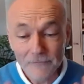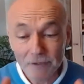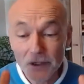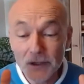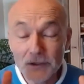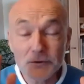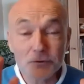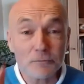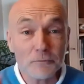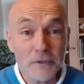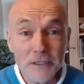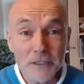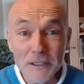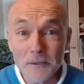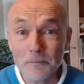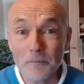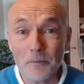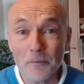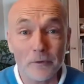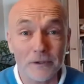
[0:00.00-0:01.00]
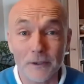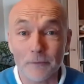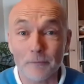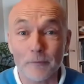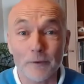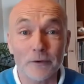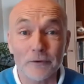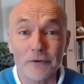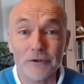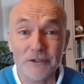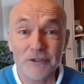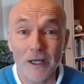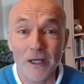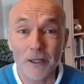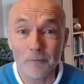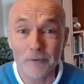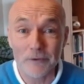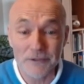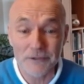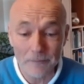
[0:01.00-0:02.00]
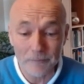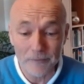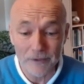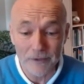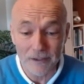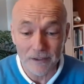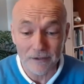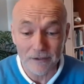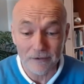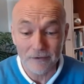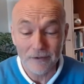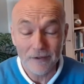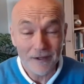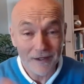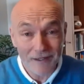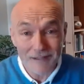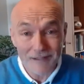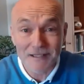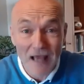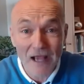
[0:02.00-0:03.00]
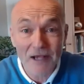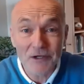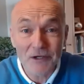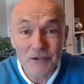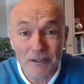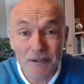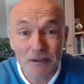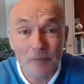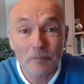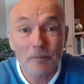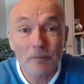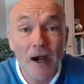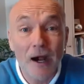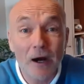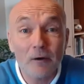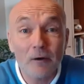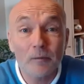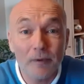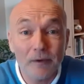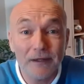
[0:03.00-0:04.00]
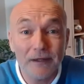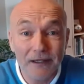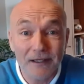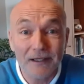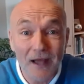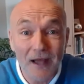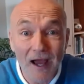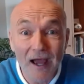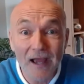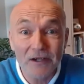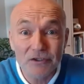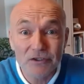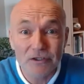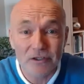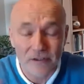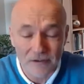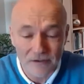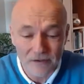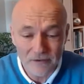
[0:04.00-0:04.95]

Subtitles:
It's really important that we understand what's happening here. It's actually the parable in action.